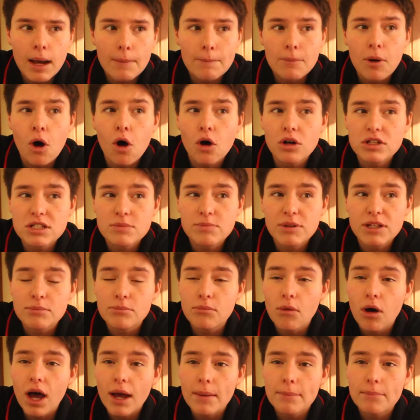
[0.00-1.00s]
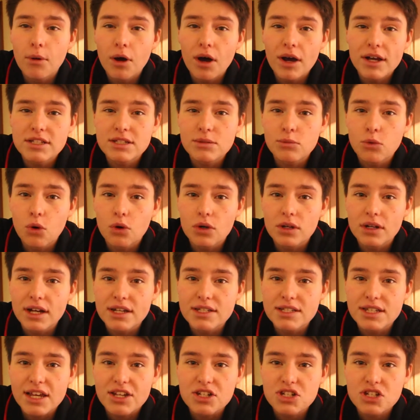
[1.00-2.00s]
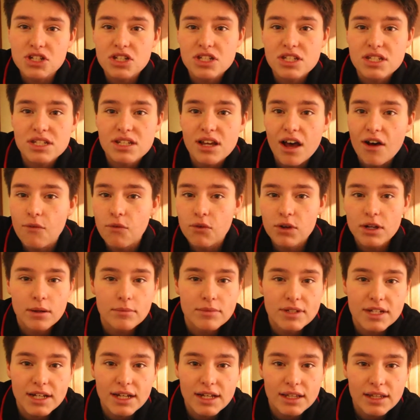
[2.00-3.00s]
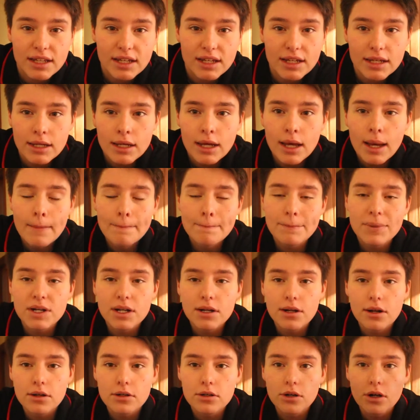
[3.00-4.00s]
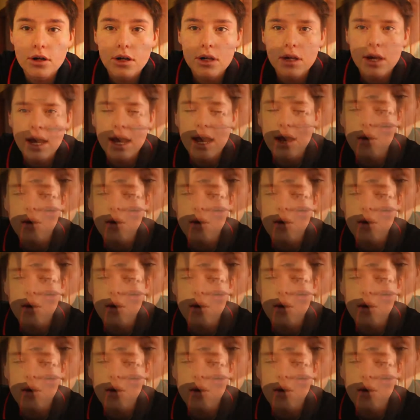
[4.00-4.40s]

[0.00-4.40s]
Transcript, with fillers: Possibly might buy some organization stuff when I'm down there, but I don't know.